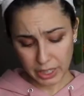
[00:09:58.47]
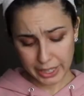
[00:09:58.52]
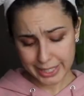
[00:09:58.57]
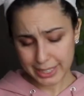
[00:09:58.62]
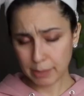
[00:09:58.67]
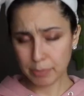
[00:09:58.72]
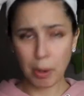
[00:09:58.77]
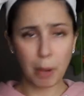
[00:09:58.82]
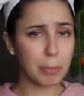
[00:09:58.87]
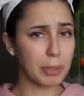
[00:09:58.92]

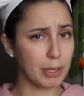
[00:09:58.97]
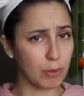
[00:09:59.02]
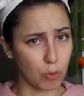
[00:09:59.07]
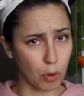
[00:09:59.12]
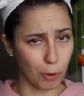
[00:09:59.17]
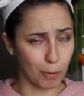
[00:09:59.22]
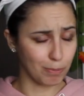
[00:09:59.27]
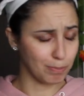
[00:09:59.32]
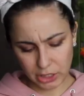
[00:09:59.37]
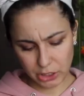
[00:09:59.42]
It's a pumpkin
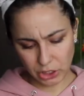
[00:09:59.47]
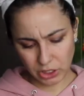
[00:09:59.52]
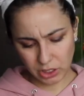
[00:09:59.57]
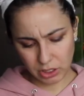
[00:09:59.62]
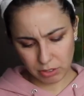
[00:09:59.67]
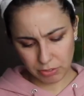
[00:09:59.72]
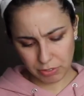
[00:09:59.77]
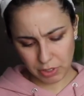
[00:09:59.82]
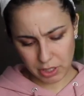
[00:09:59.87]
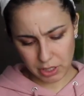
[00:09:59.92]
roll. I just
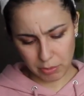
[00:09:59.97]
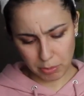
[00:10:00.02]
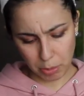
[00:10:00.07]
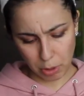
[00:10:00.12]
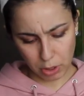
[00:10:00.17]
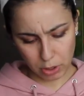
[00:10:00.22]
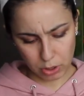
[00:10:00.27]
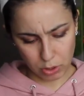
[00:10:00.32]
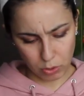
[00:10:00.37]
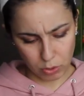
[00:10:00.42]
need to find the
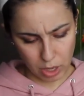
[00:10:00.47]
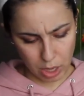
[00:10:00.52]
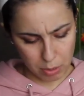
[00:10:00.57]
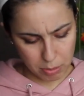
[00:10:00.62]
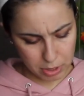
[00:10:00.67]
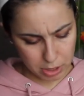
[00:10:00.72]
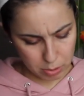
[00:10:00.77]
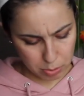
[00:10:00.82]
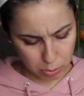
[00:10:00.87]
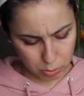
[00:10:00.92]
barcode. How
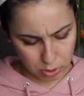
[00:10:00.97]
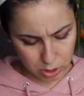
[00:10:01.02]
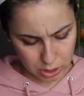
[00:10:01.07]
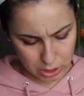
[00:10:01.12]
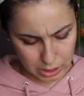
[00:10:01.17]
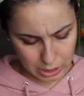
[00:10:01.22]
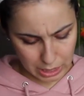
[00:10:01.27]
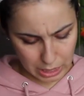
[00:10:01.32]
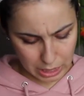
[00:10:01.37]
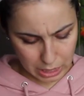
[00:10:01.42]
am I supposed to
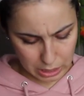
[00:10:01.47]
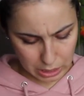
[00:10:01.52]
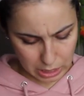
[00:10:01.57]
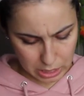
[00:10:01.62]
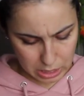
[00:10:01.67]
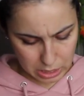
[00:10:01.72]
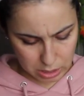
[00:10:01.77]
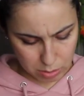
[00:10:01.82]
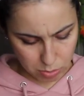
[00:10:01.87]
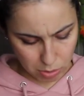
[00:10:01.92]
scan
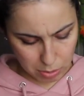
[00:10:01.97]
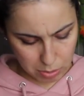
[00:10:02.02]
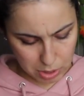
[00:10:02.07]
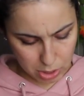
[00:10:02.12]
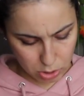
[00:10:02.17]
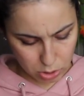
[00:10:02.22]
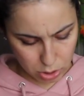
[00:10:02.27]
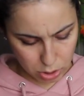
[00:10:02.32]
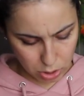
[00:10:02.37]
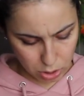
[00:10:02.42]
this? Maybe
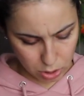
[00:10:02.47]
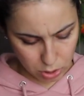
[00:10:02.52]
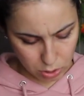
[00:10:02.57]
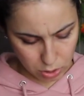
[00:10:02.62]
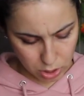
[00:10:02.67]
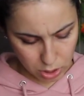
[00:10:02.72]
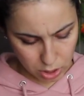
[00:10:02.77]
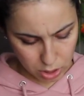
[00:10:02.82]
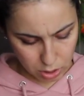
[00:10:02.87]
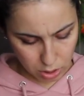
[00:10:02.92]
there's none
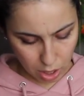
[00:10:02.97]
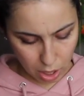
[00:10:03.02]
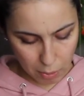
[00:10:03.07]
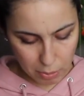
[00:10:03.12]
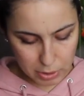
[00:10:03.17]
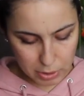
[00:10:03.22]
on here. How